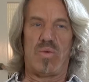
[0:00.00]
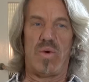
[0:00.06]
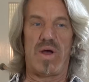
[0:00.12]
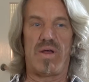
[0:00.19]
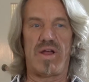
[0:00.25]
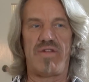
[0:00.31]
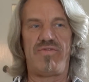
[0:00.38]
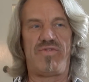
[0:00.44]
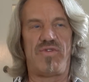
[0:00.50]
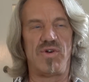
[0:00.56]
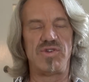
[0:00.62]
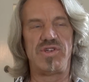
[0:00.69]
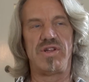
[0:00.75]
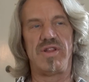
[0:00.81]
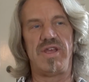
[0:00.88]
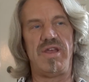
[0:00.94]
Well,
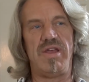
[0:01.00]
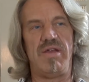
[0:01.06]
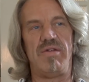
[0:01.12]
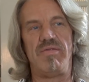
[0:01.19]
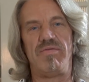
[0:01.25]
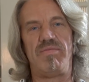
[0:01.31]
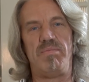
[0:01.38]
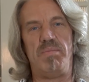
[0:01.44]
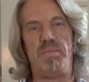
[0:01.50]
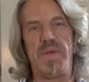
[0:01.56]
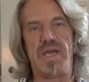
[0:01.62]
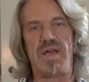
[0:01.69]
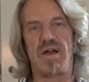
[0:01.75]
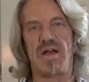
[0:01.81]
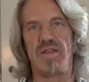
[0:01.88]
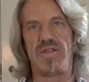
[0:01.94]
unfortunately,
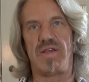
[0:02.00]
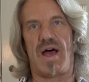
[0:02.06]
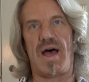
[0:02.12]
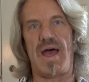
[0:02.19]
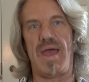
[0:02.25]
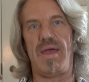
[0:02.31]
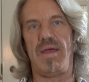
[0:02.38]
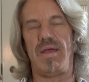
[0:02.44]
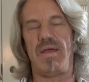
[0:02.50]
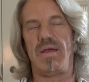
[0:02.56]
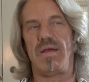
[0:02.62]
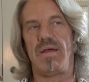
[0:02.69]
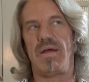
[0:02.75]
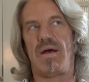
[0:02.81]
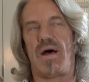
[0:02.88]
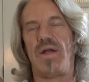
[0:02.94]
because I
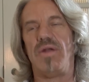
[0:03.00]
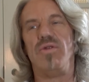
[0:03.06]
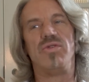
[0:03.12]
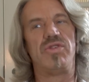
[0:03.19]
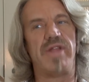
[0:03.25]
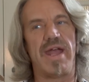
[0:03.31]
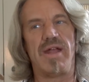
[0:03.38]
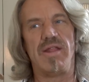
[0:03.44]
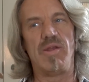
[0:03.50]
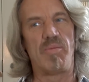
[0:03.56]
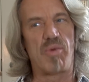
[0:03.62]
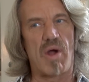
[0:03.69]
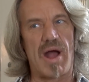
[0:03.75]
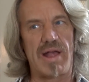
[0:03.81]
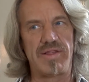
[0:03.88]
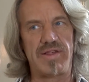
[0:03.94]
understand the
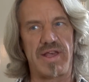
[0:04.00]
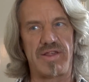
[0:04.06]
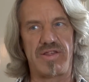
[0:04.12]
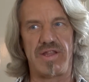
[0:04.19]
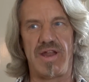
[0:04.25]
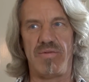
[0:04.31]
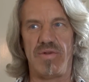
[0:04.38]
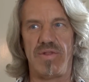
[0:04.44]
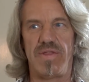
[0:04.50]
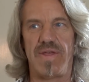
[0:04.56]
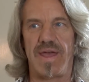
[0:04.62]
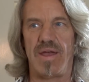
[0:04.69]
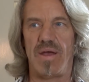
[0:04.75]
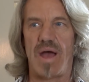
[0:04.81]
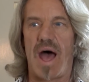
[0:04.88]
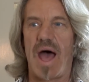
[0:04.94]
process and
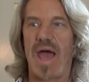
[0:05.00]
everything, mm-hmm.